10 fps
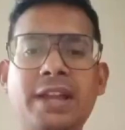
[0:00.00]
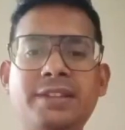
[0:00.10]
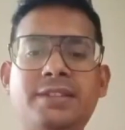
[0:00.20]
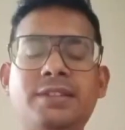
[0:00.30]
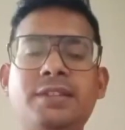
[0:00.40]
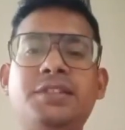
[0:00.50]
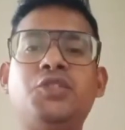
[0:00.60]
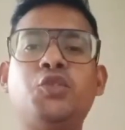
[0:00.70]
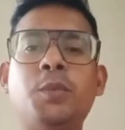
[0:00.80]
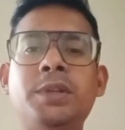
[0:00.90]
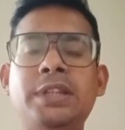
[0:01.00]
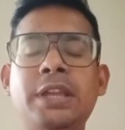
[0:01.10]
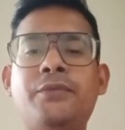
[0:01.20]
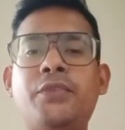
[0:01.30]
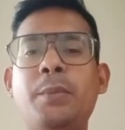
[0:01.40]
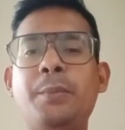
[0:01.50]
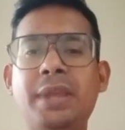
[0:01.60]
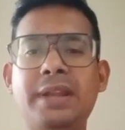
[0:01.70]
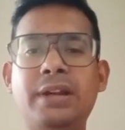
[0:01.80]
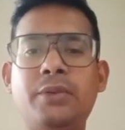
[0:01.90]
This is Suman Dev from
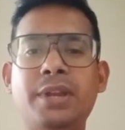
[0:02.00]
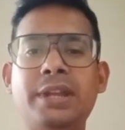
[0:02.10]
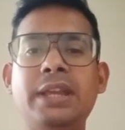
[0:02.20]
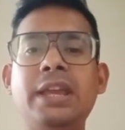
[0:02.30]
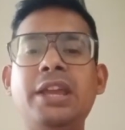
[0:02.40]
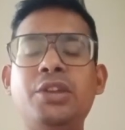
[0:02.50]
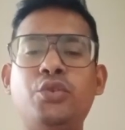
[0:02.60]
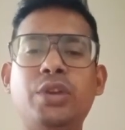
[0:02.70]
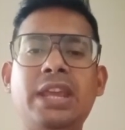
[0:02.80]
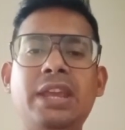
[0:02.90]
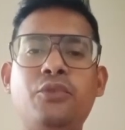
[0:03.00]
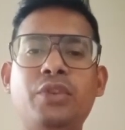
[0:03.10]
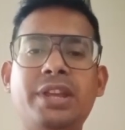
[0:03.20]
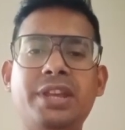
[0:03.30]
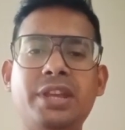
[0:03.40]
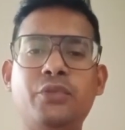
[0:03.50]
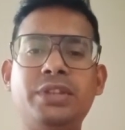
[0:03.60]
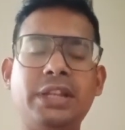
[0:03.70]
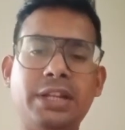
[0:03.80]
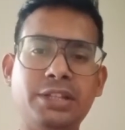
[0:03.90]
Be Grounded. Today we are here
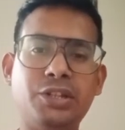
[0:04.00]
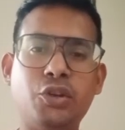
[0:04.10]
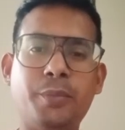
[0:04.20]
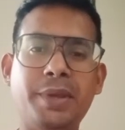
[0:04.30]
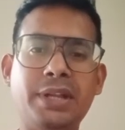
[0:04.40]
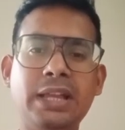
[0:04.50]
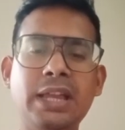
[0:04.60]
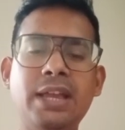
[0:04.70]
with another topic.